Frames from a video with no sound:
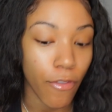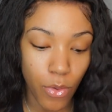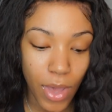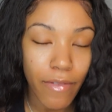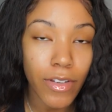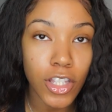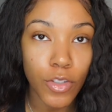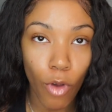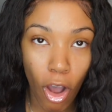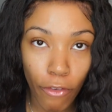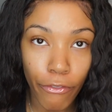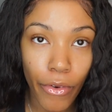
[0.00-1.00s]
If you have a
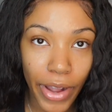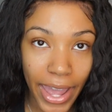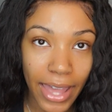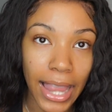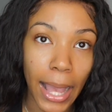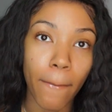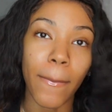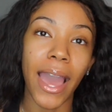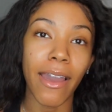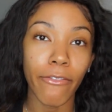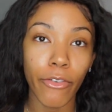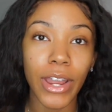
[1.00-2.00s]
small forehead, like
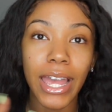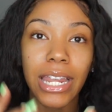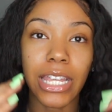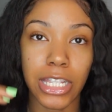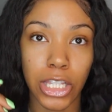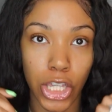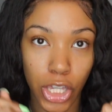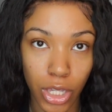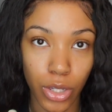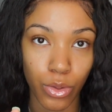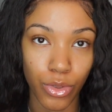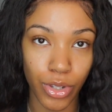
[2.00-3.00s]
my forehead is
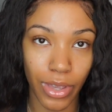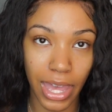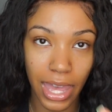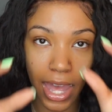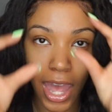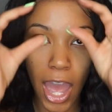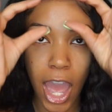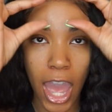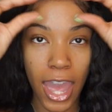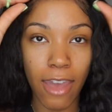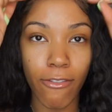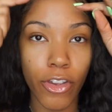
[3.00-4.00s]
huge, okay?
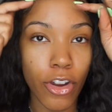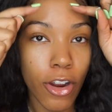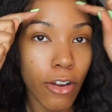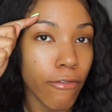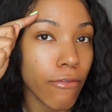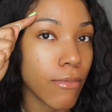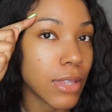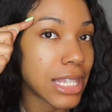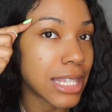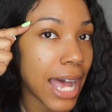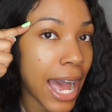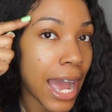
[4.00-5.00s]
If your
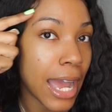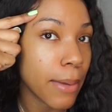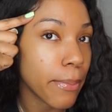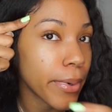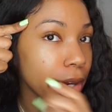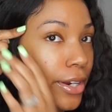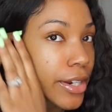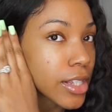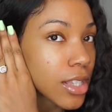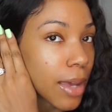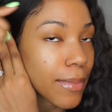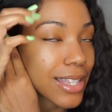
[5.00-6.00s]

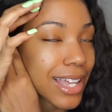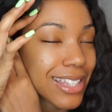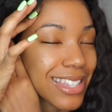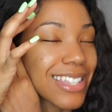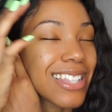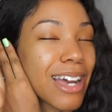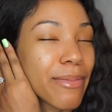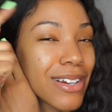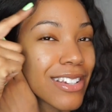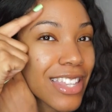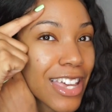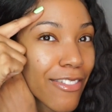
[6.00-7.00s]
sideburns, I said
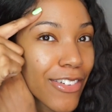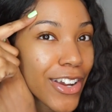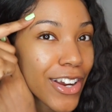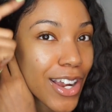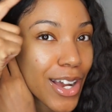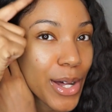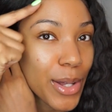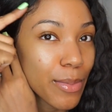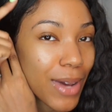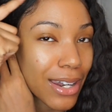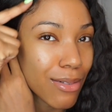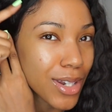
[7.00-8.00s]
sideburns, if your
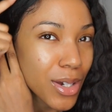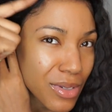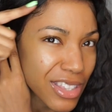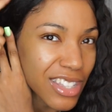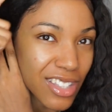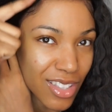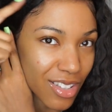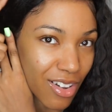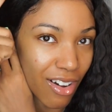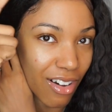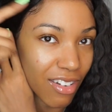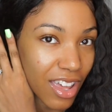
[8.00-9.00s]
I don't know what this is
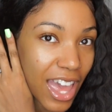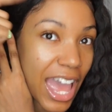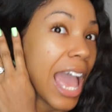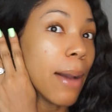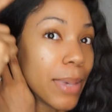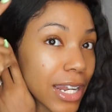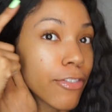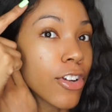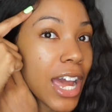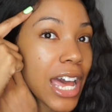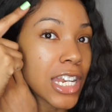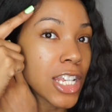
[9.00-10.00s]
called, but if
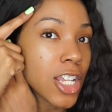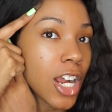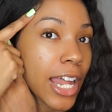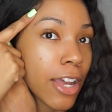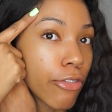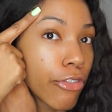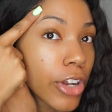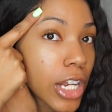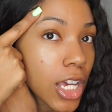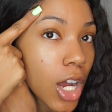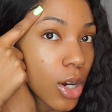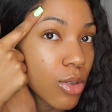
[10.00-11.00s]
your edges are like
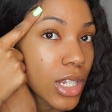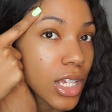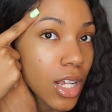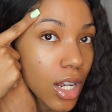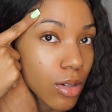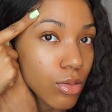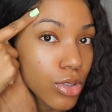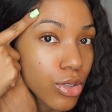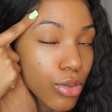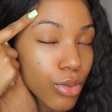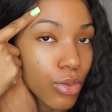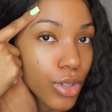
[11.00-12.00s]
really OD close
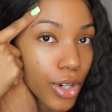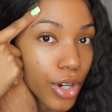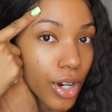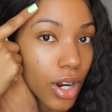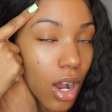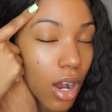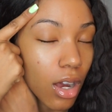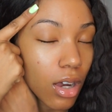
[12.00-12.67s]
to your